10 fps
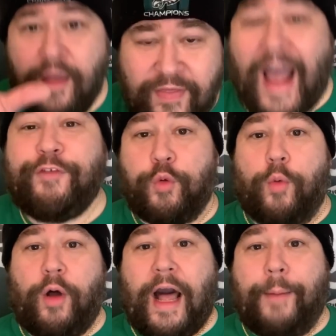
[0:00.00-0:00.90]
That's what
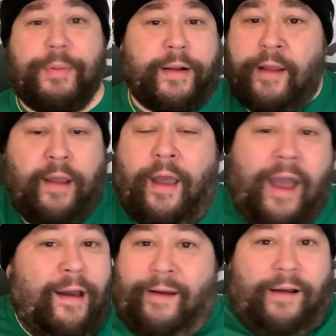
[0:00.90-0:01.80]
will happen.
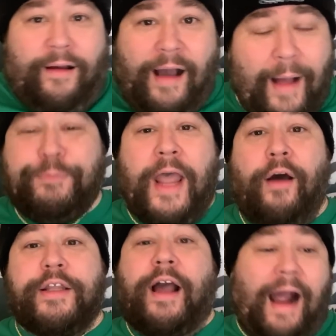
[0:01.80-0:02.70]
I'm
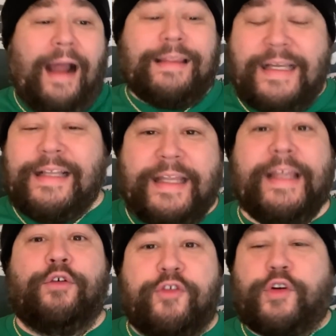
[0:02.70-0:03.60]
telling you, I think the
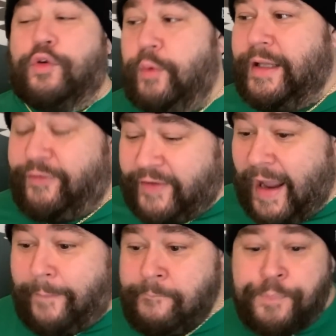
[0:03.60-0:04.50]
Eagles are going to win this game.